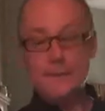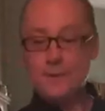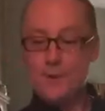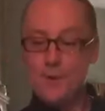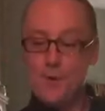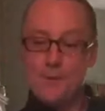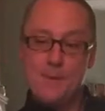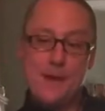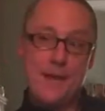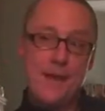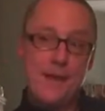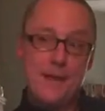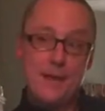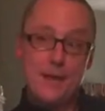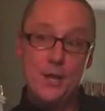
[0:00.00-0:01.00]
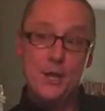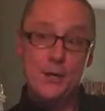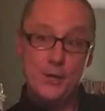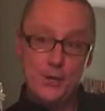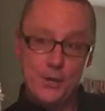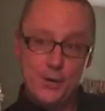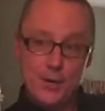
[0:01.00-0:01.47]
The gourmet
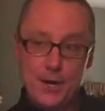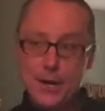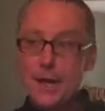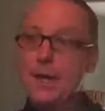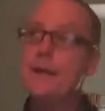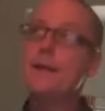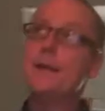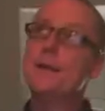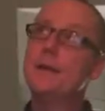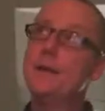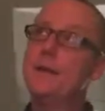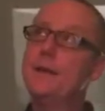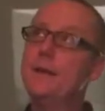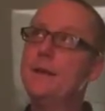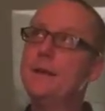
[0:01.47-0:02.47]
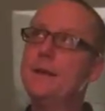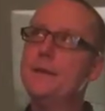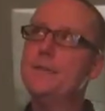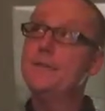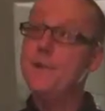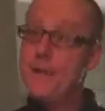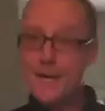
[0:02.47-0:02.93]
cooker,
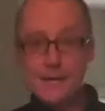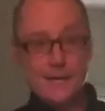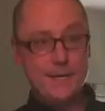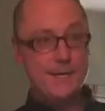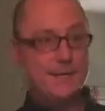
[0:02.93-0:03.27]
free.